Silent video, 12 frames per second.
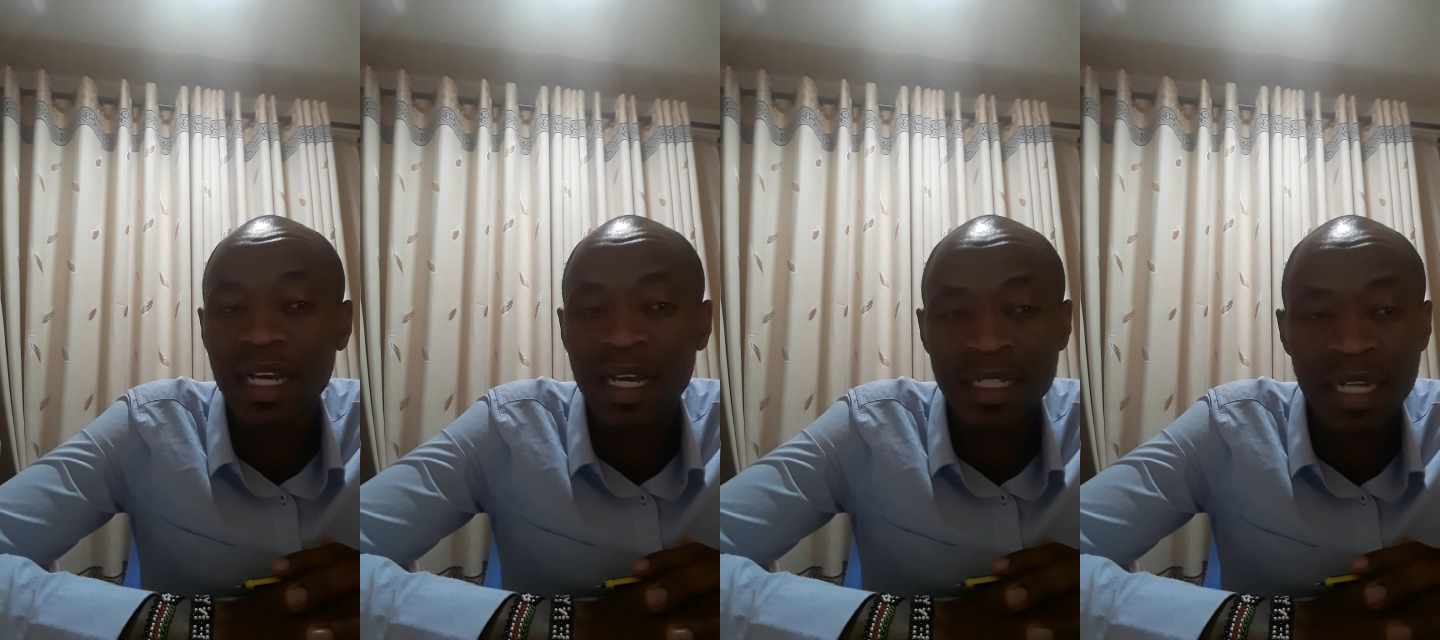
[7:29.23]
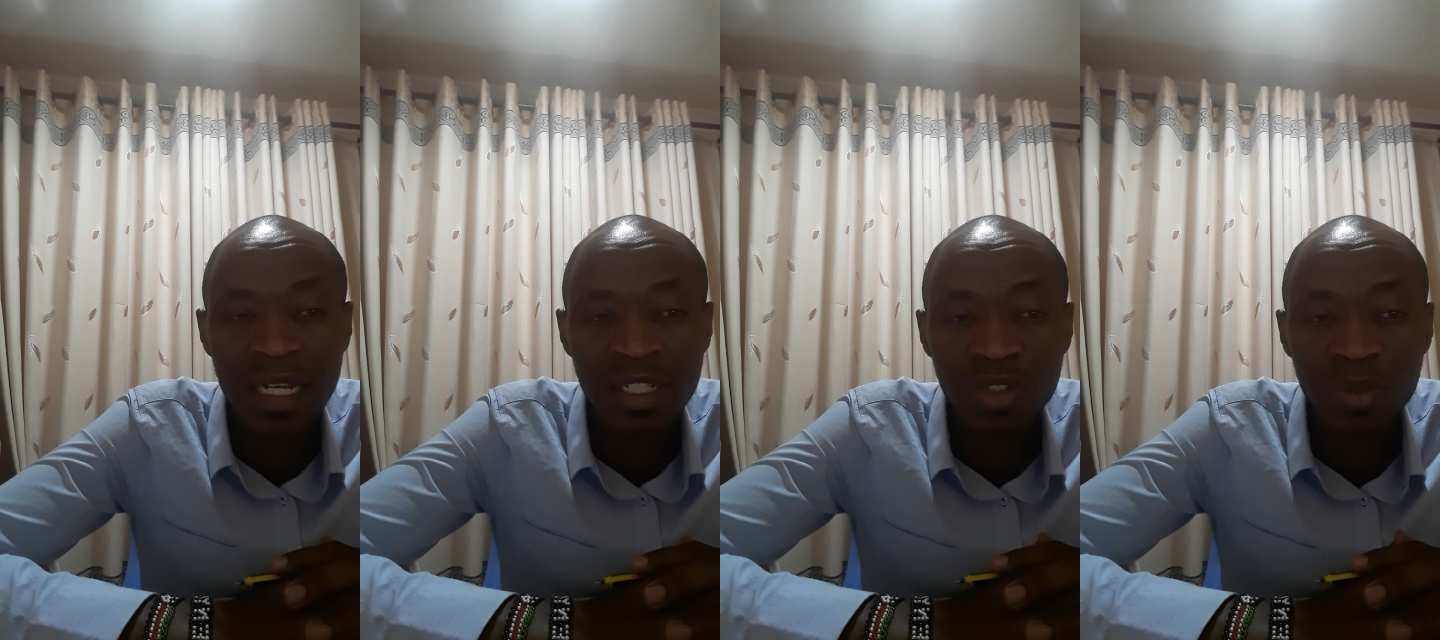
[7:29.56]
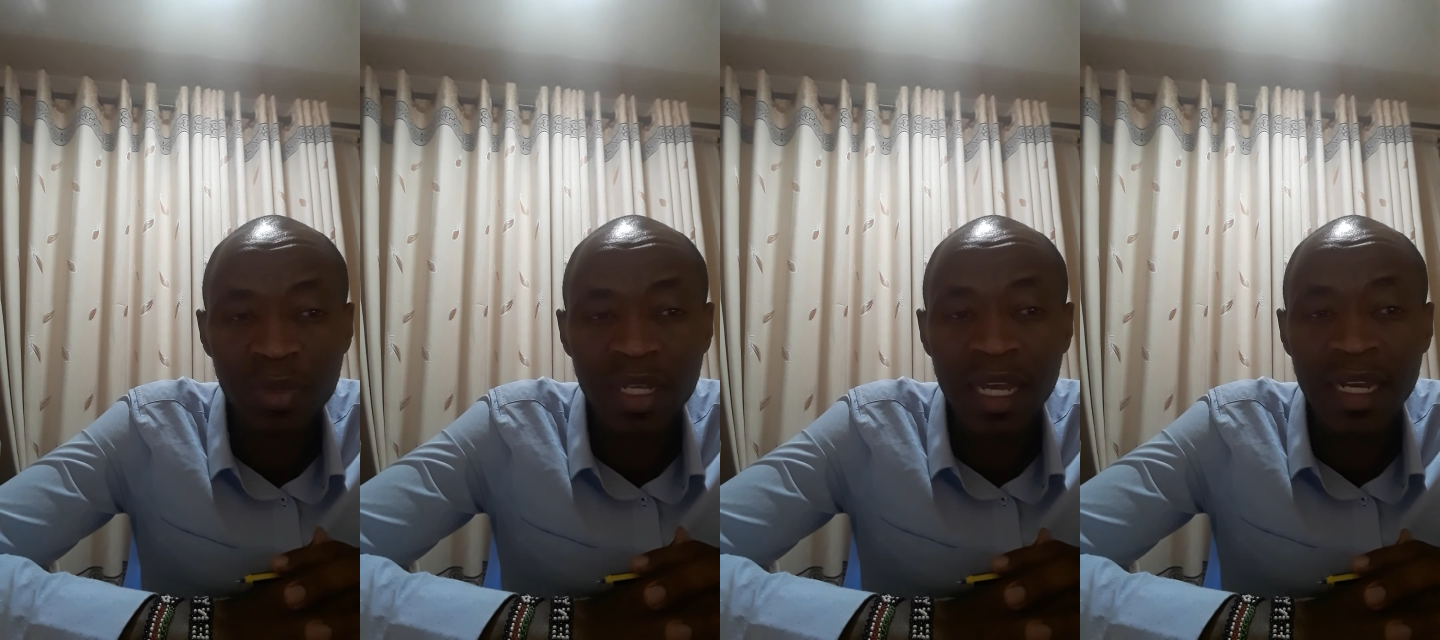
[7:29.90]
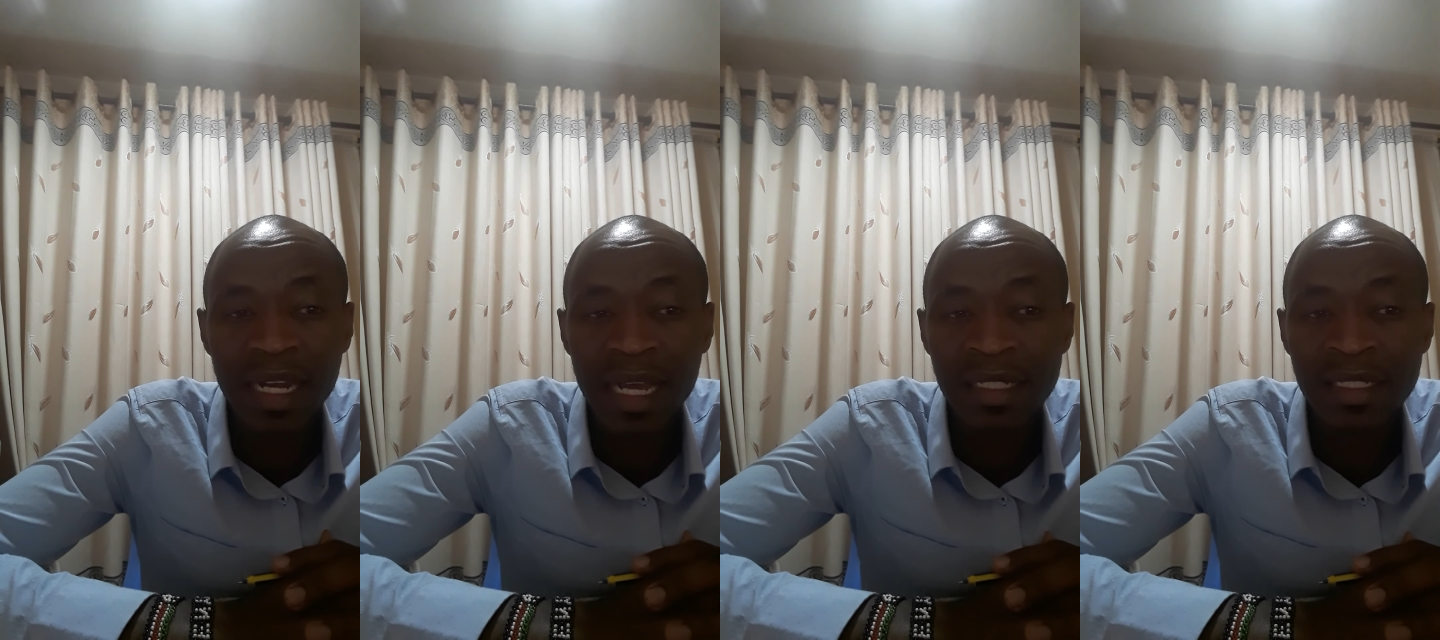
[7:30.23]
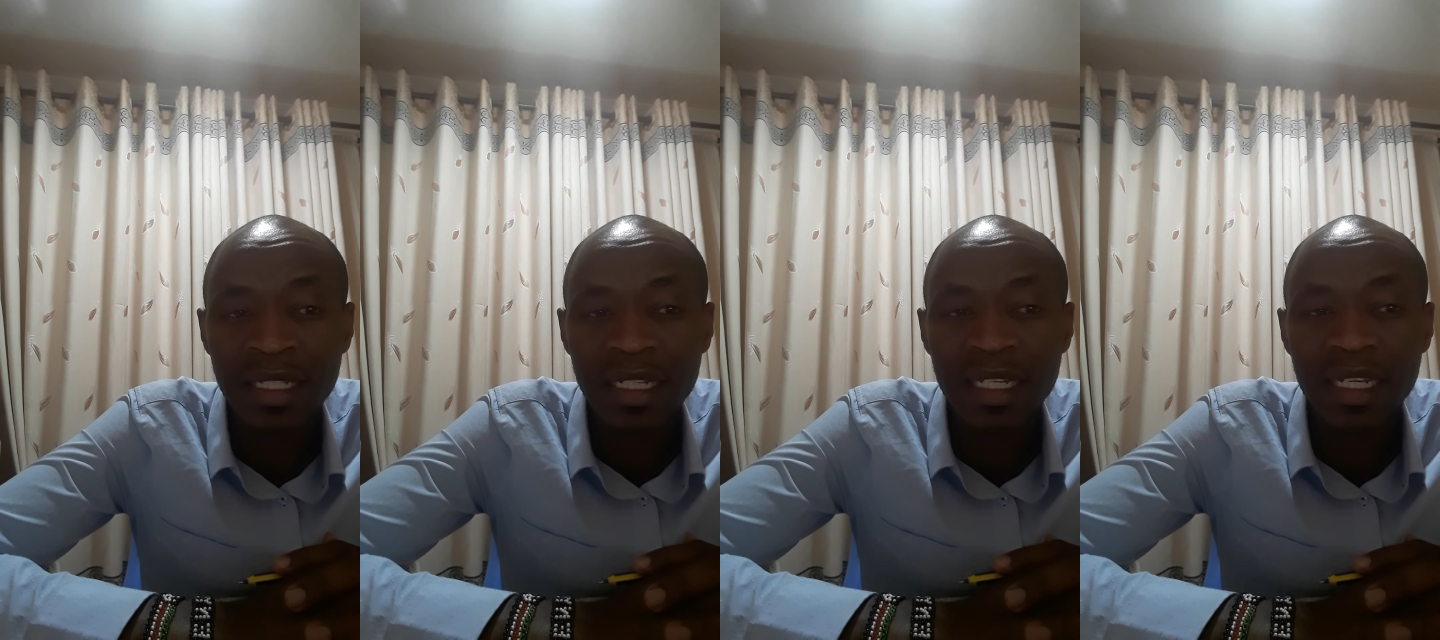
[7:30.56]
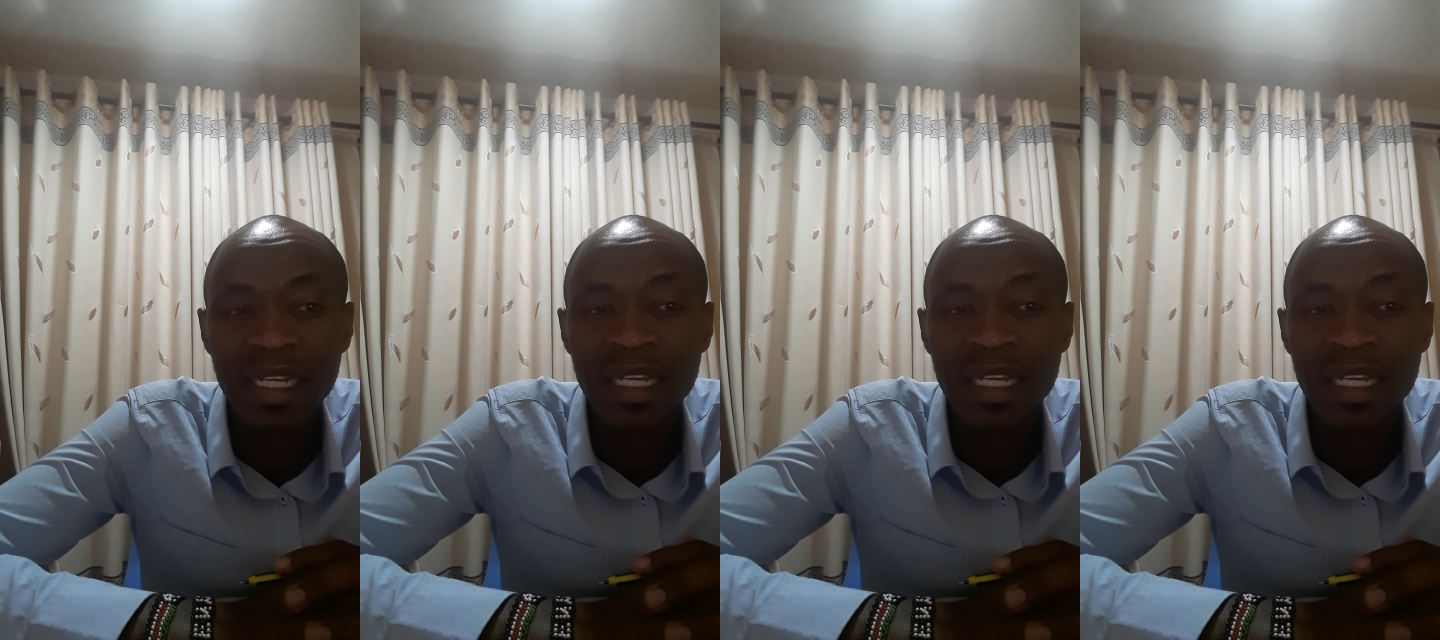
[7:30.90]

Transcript: A tax should be elastic